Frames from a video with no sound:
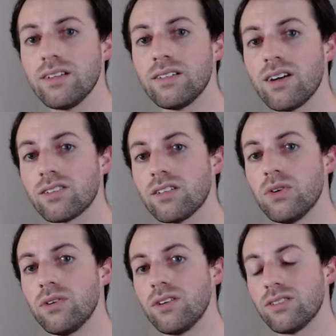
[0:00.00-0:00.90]
induction
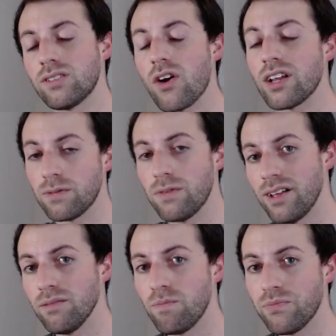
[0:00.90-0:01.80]
motor is starting to
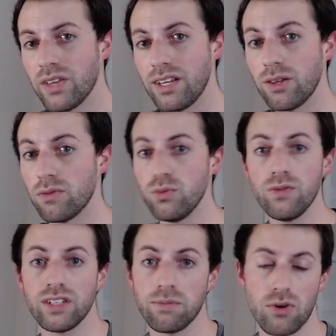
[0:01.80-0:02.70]
fail and either
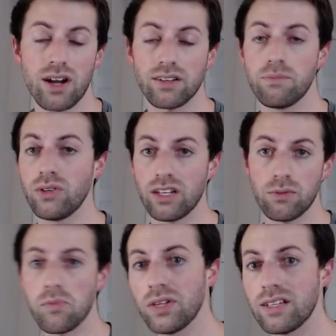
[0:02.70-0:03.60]
removing the product and putting in a
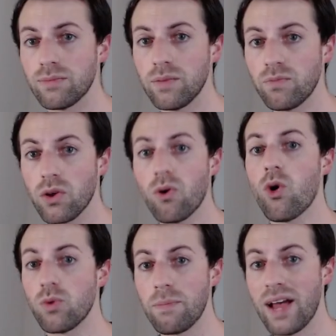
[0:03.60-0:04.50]
replacement or
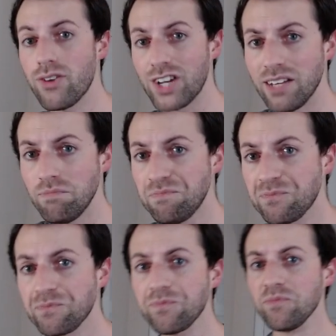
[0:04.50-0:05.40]
repairing it,
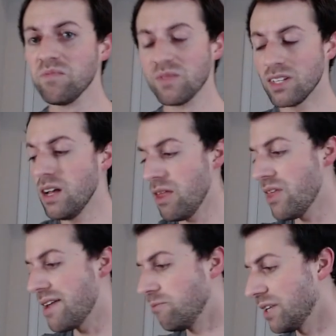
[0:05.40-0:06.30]

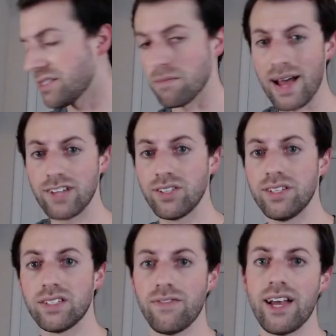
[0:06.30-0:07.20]
then let's imagine
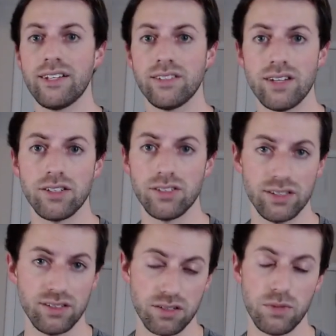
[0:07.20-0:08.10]
this fan is not
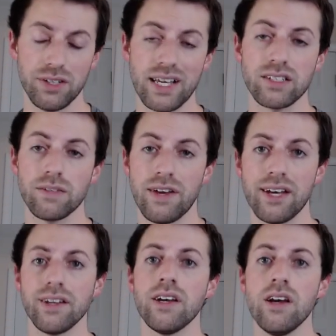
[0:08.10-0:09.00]
just a small desk
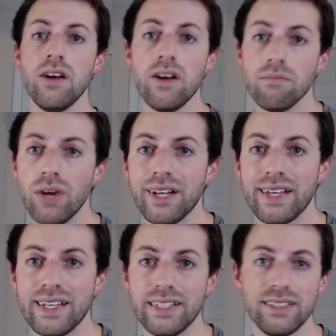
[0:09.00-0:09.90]
fan, but
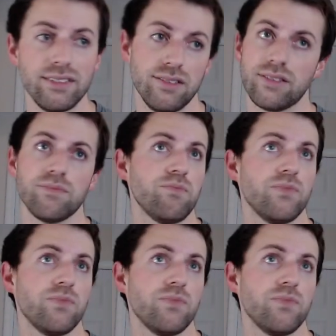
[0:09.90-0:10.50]
is,